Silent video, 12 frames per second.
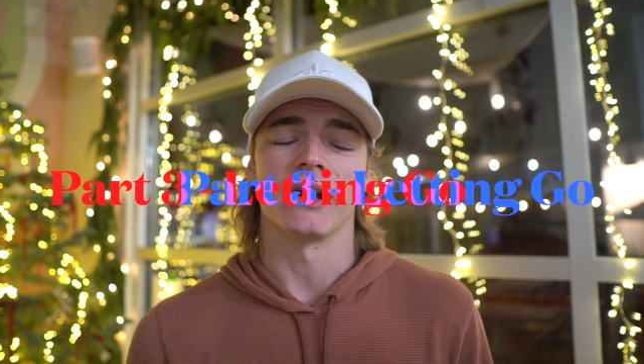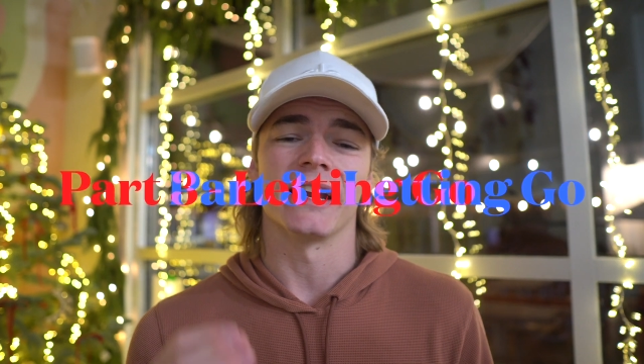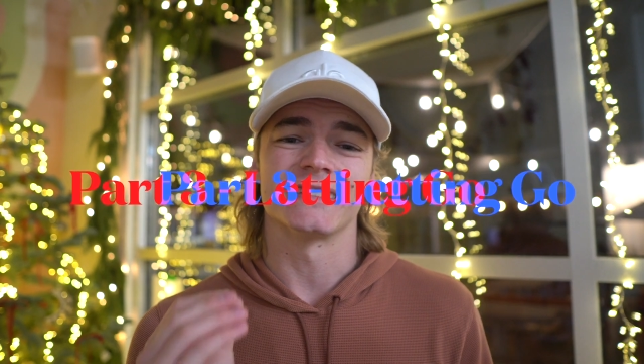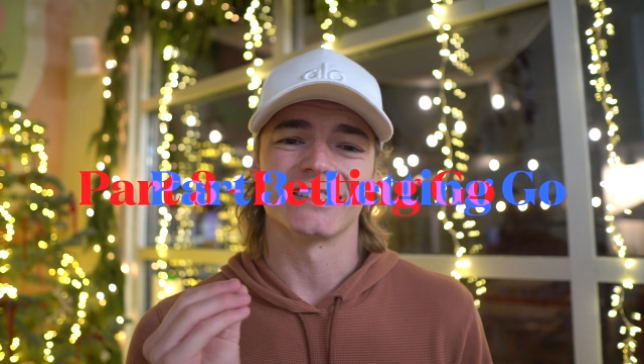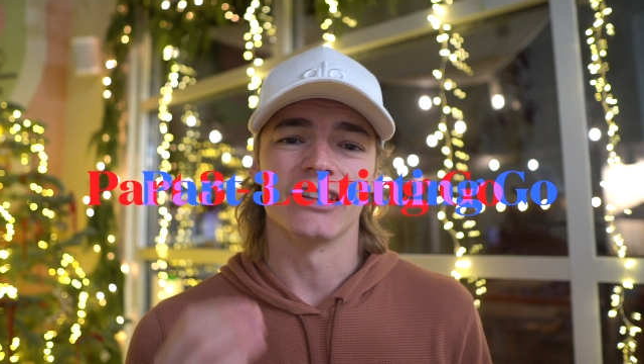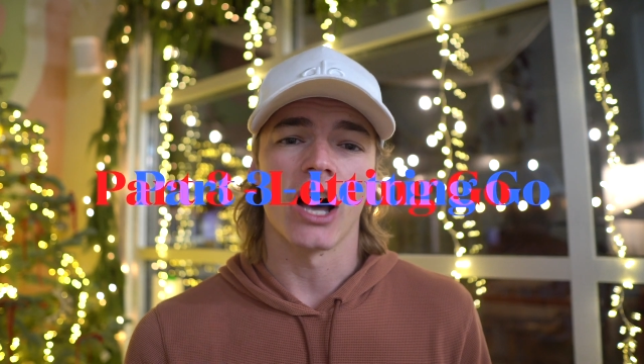but
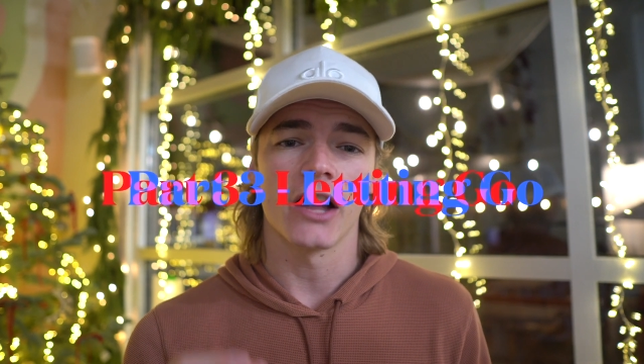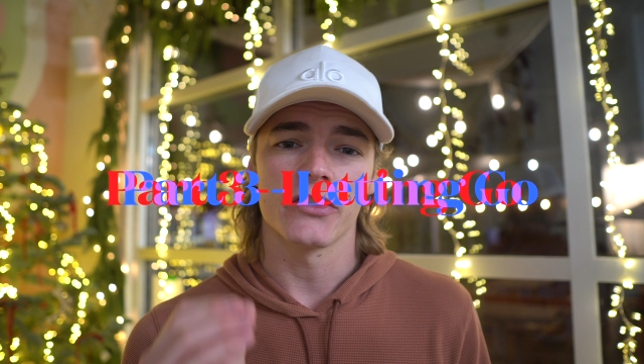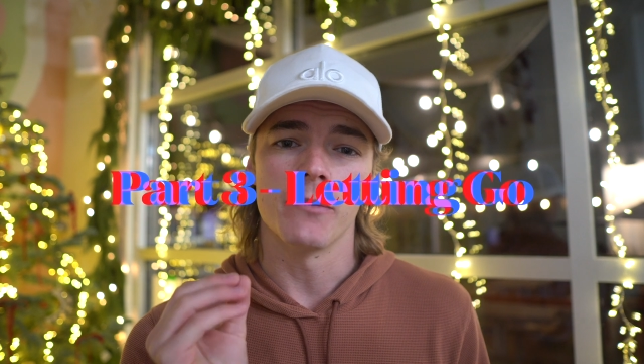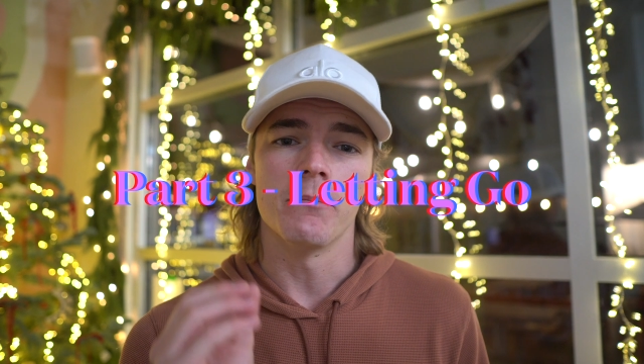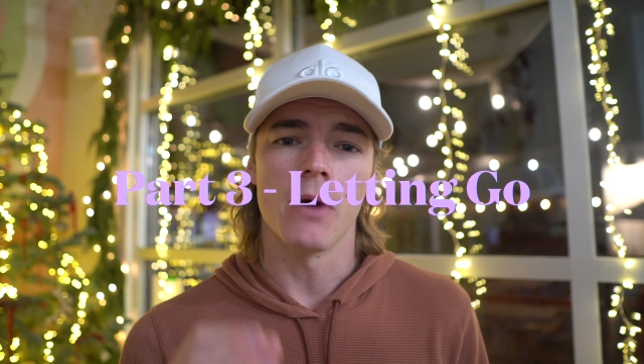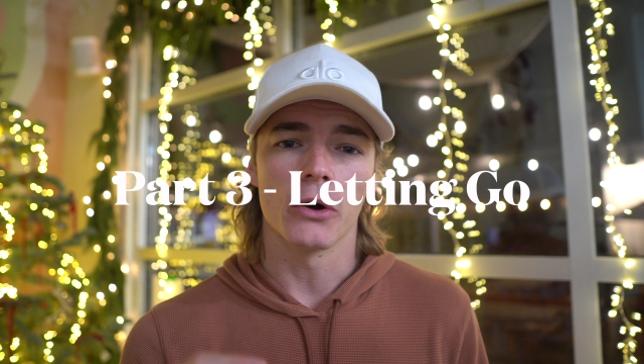it's not
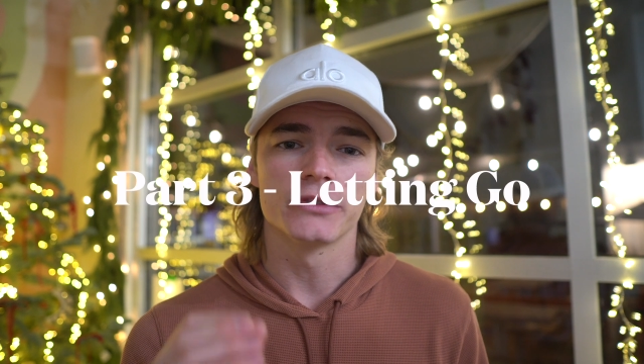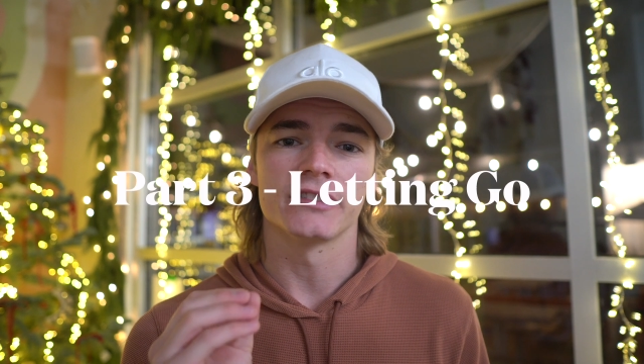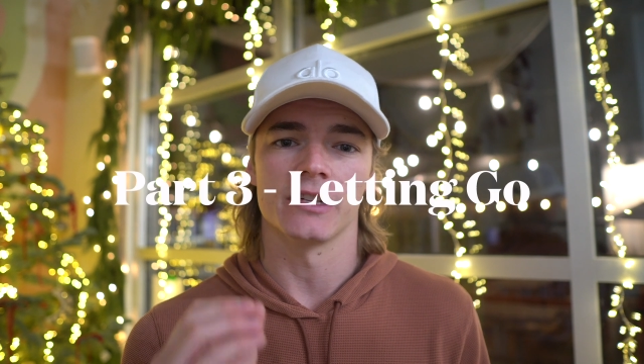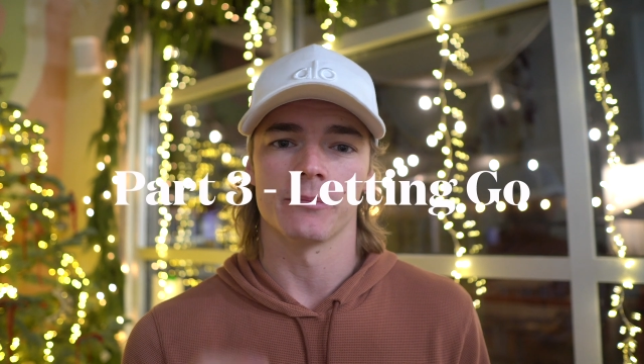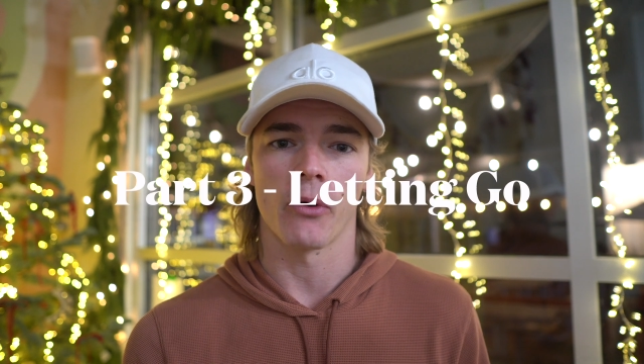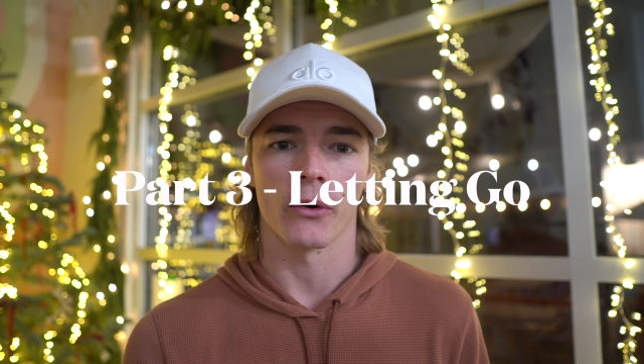the
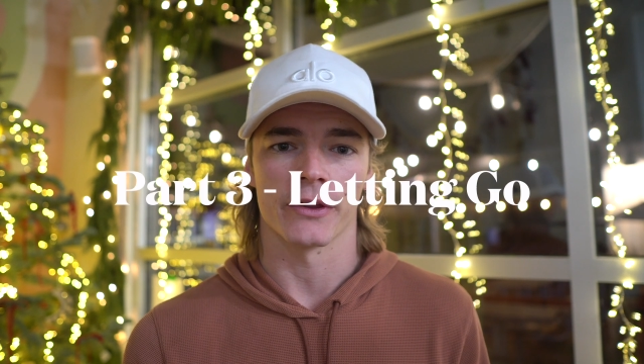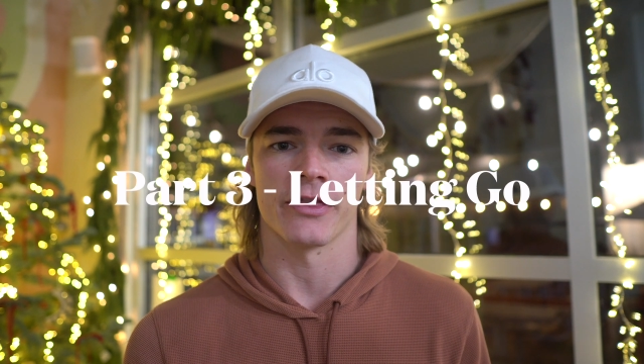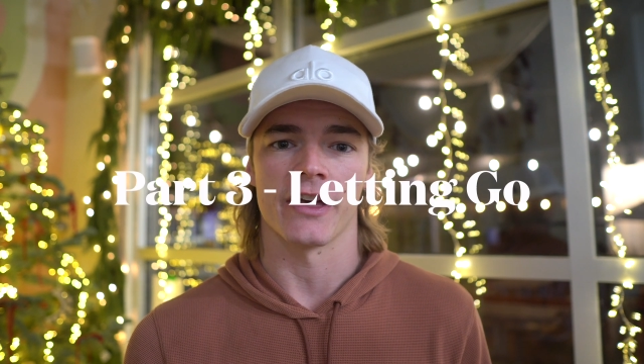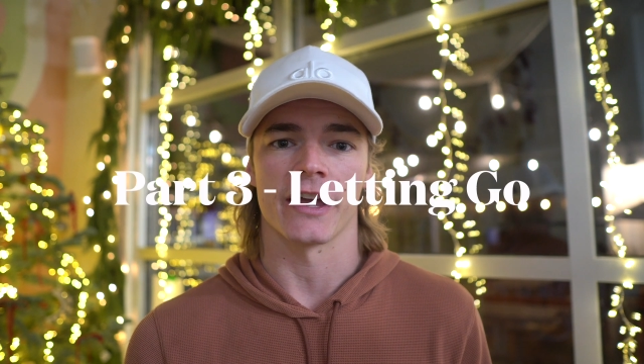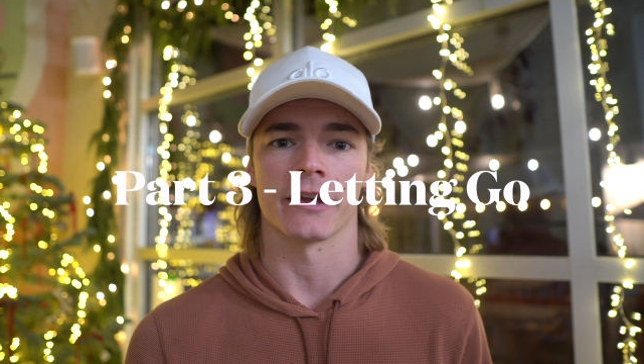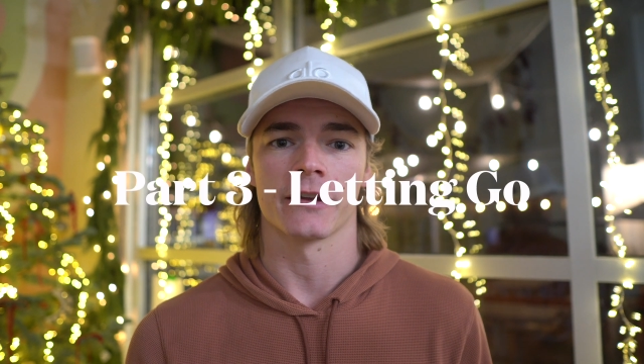most important
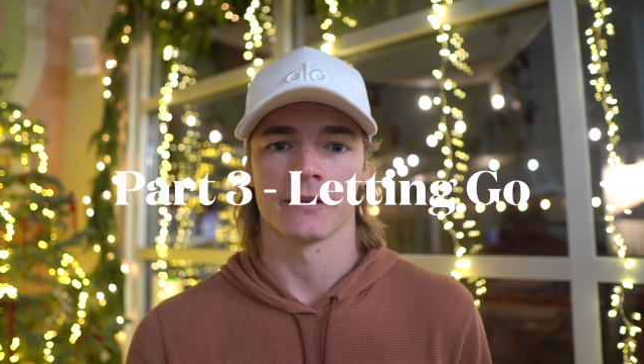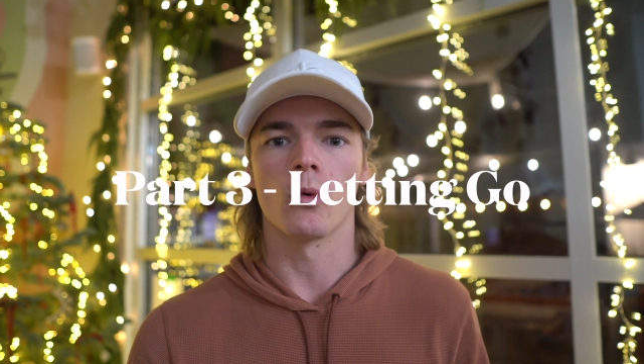thing.